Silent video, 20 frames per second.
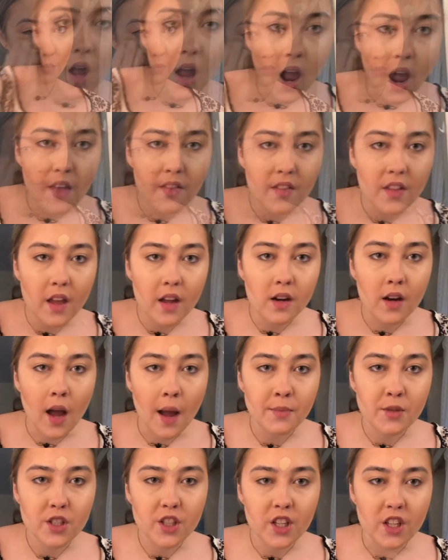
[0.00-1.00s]
And then
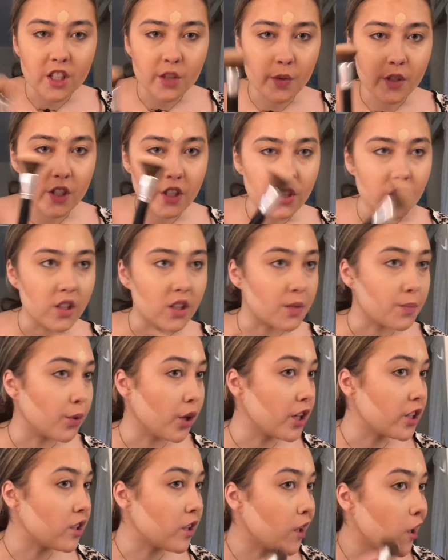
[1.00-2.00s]
I'm just going to switch to this
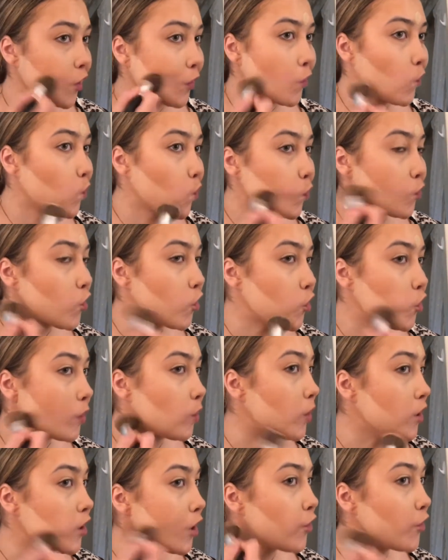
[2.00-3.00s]
brush again, just to
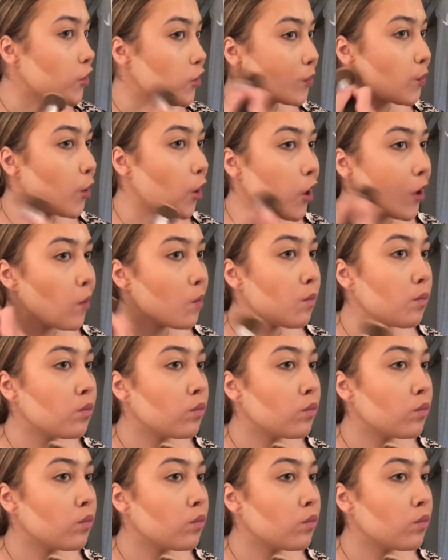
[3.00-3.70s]
blend out this part.